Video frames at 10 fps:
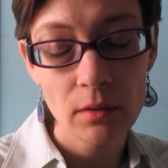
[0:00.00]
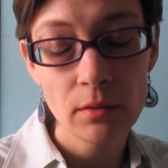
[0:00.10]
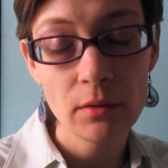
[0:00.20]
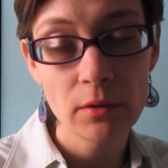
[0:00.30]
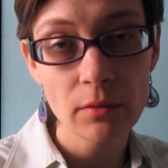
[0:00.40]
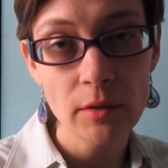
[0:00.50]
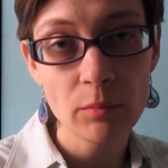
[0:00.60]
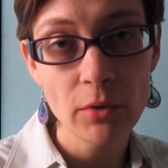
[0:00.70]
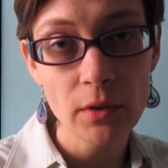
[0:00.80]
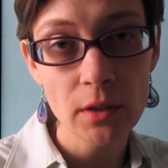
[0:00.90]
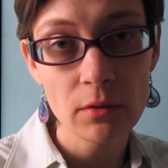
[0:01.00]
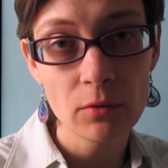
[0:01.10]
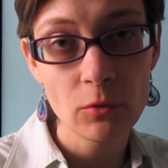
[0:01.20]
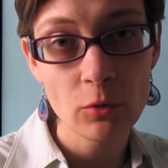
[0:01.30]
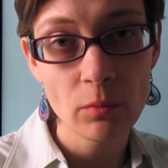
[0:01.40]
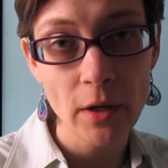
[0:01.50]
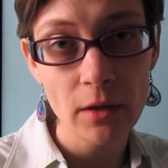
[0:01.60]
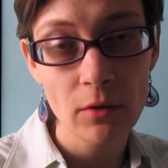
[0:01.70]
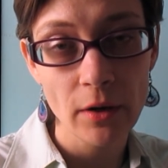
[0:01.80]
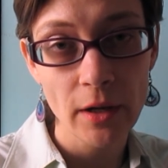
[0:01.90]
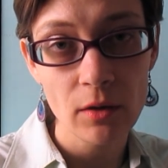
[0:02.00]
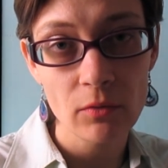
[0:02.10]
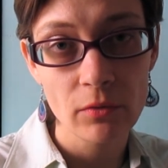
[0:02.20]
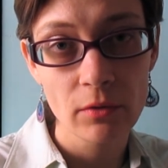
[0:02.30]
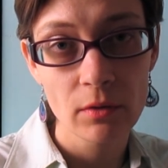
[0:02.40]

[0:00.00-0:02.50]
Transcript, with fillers: Nearly bullied into my grave.